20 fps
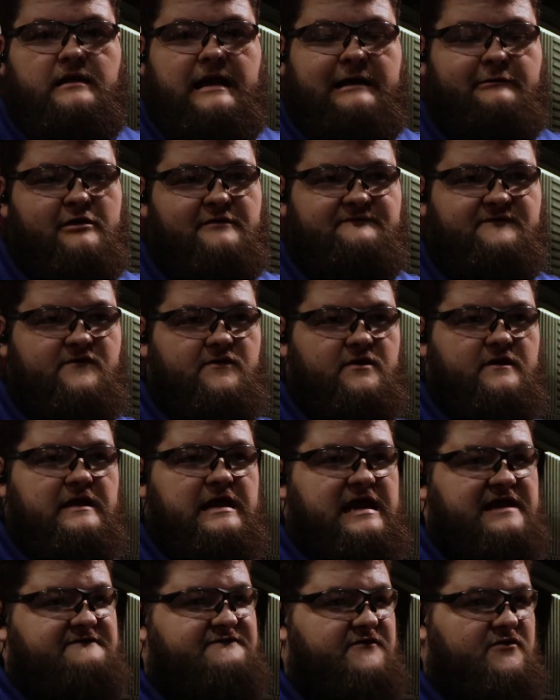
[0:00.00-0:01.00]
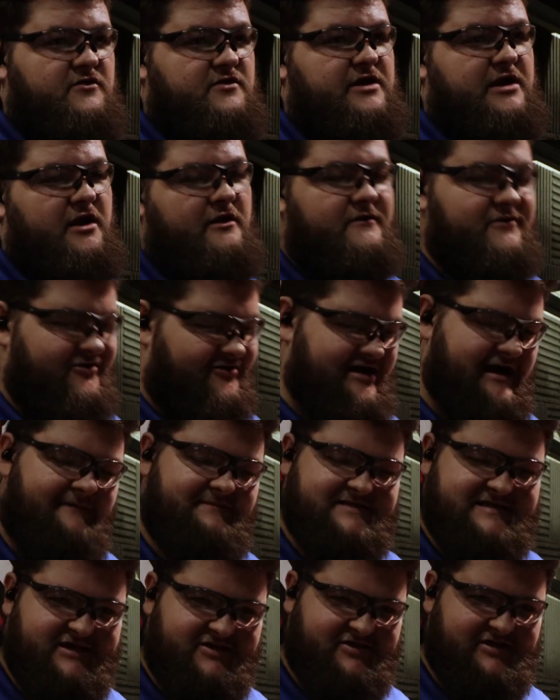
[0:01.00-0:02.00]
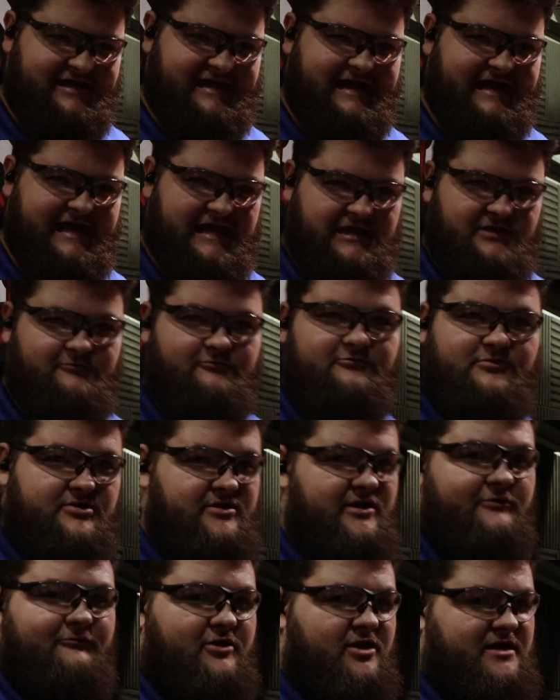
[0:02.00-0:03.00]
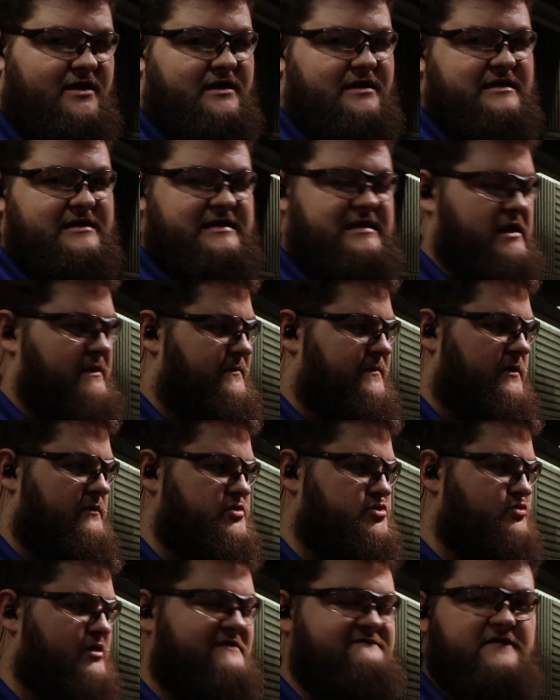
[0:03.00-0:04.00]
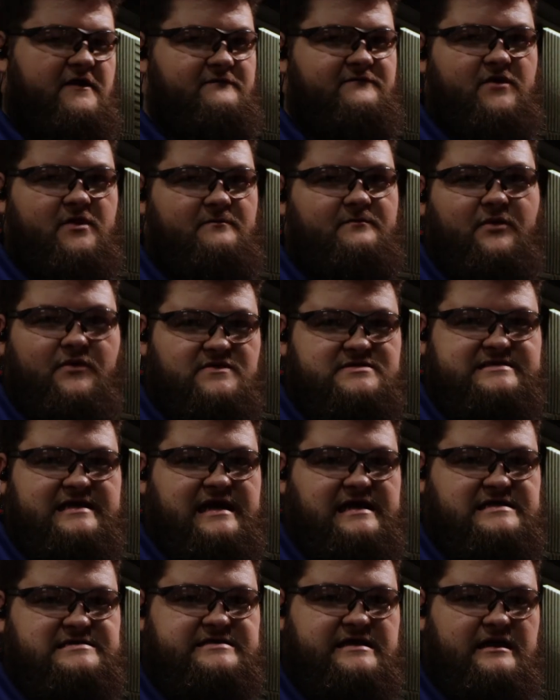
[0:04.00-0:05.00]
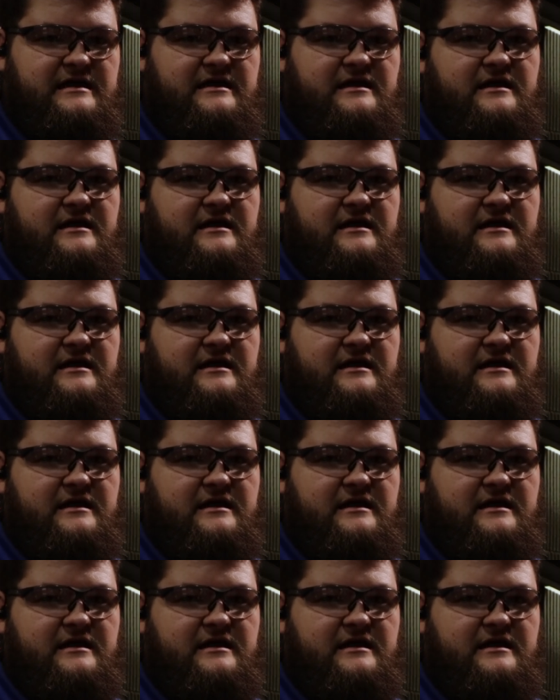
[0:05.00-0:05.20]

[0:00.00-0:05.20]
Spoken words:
However, if you're your competition guy, you really want to get those 25-yard bullseyes,